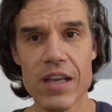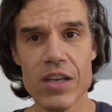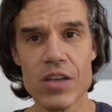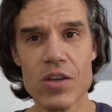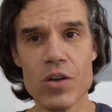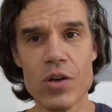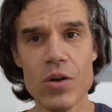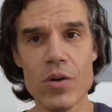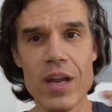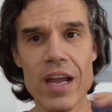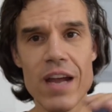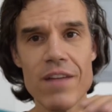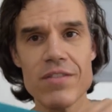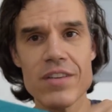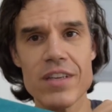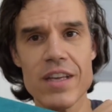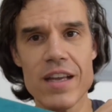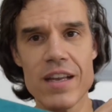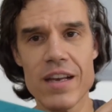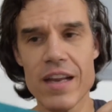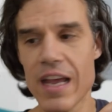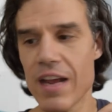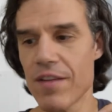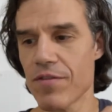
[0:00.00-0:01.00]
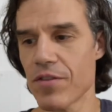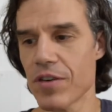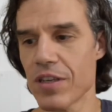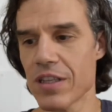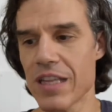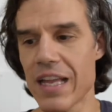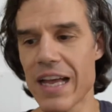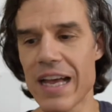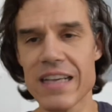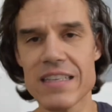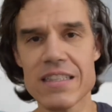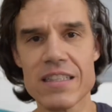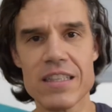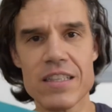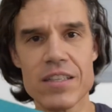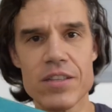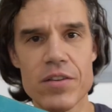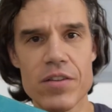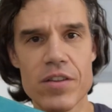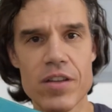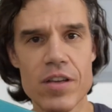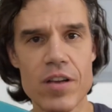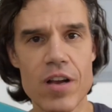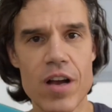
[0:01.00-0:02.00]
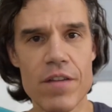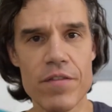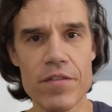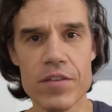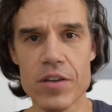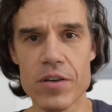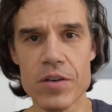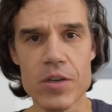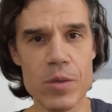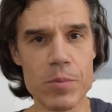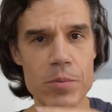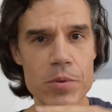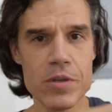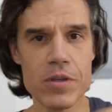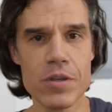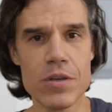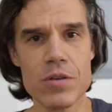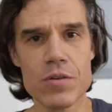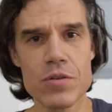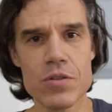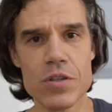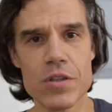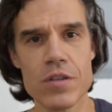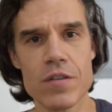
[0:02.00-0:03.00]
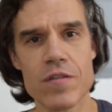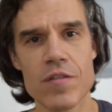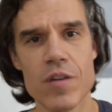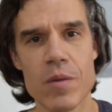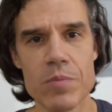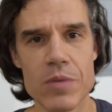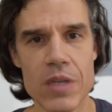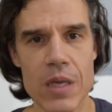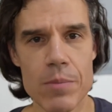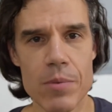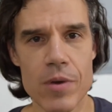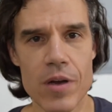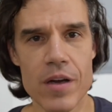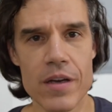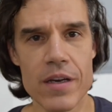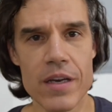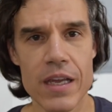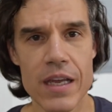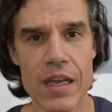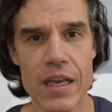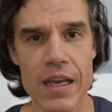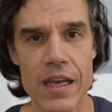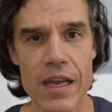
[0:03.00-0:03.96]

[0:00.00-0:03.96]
You don't have to get every last little thing off of there. You're putting a new sheet of grip tape on.